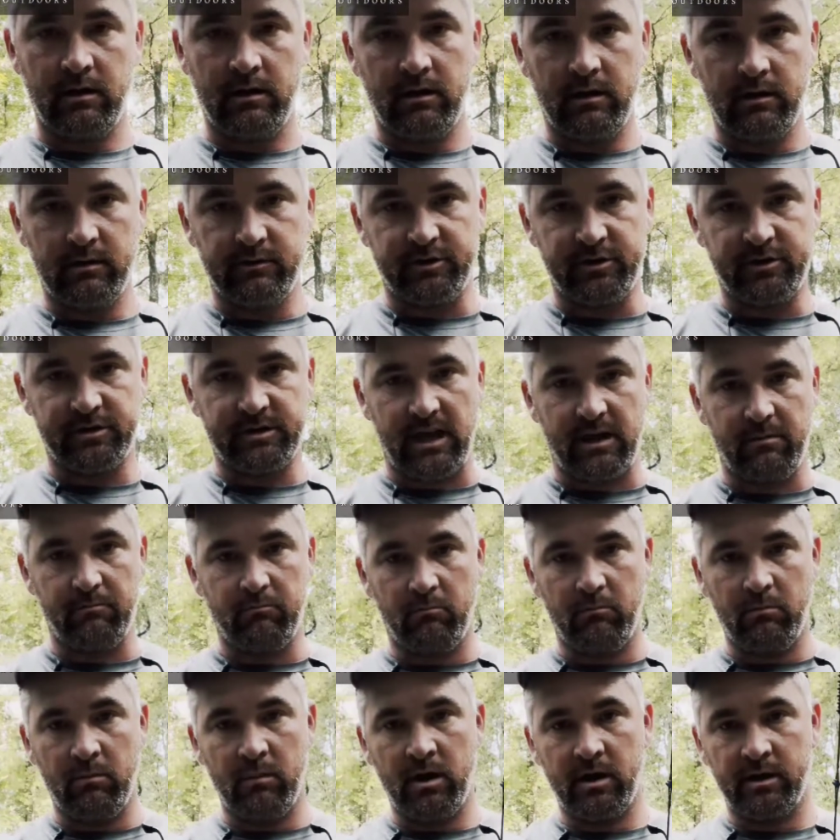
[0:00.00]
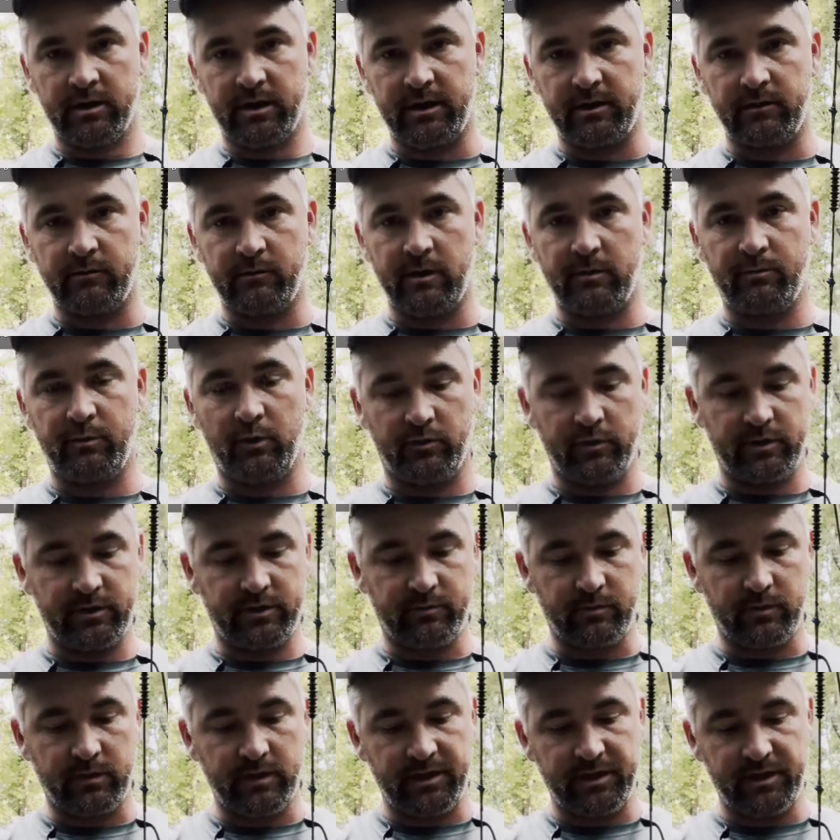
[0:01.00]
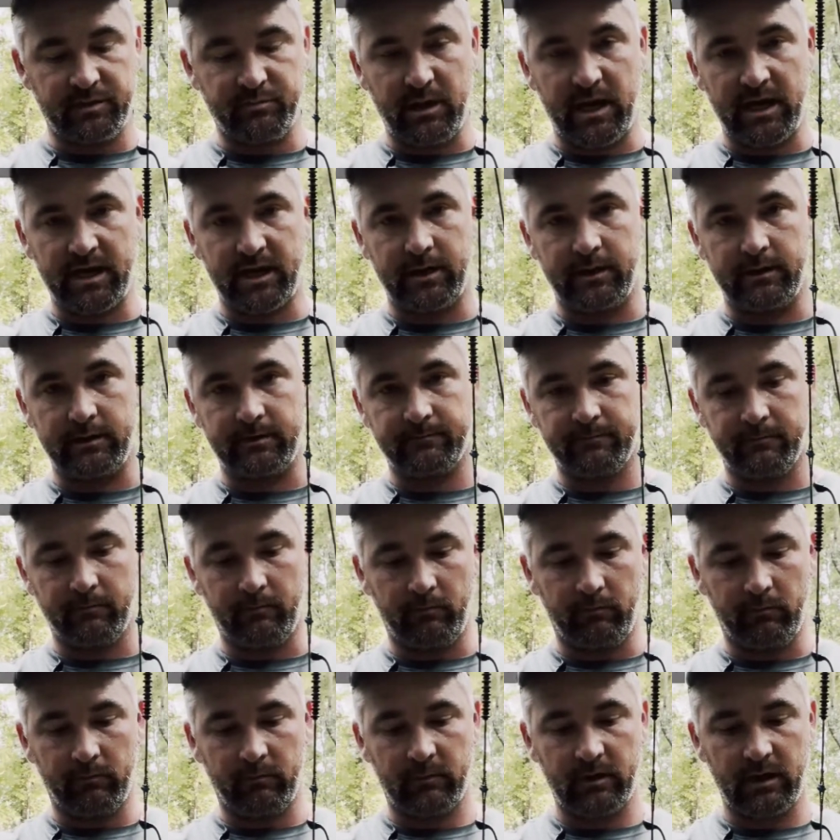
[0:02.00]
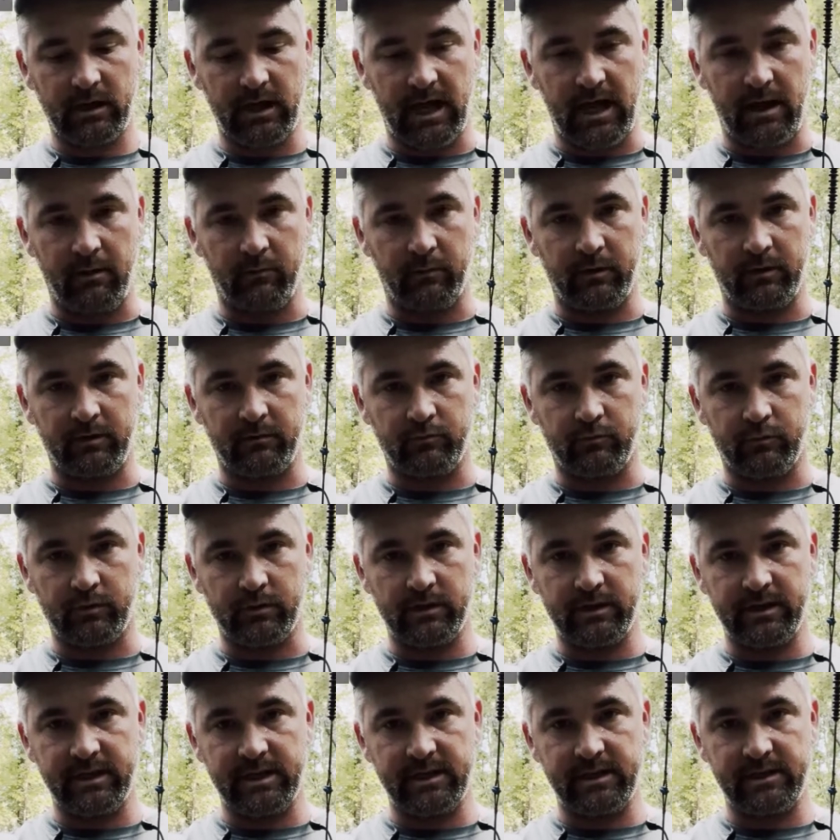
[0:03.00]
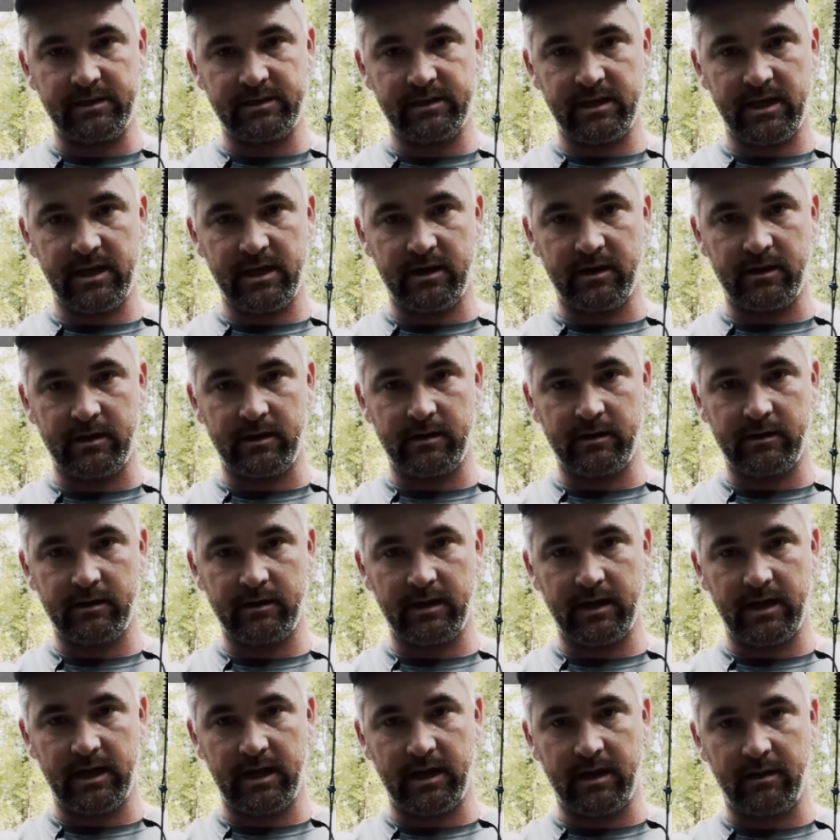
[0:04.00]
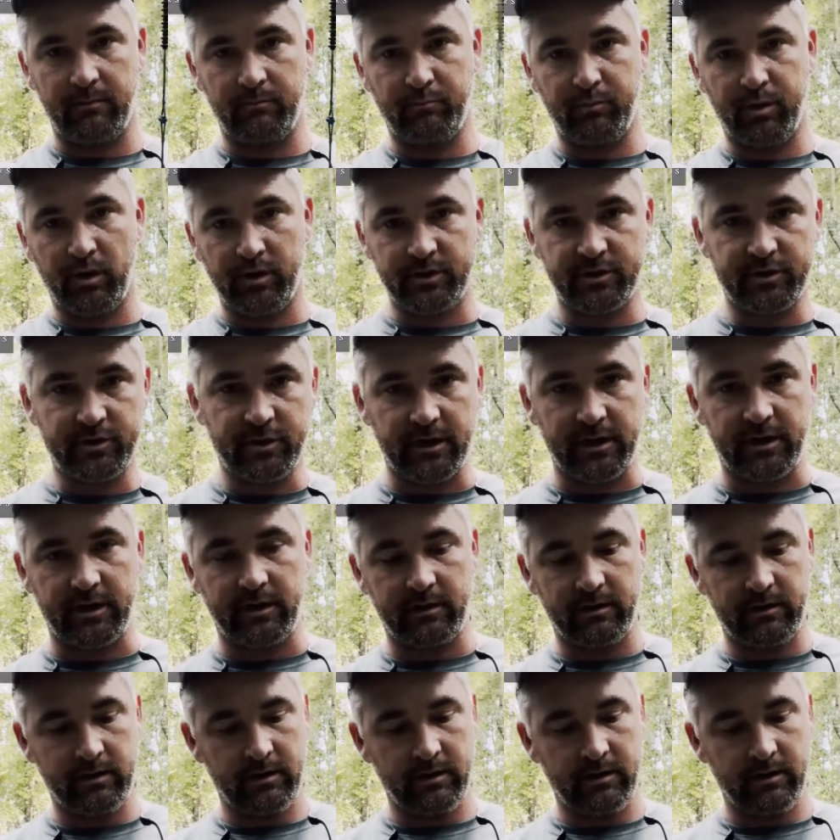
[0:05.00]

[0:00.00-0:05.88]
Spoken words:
just a monkey grip on this release back here, and would release here and punch trigger.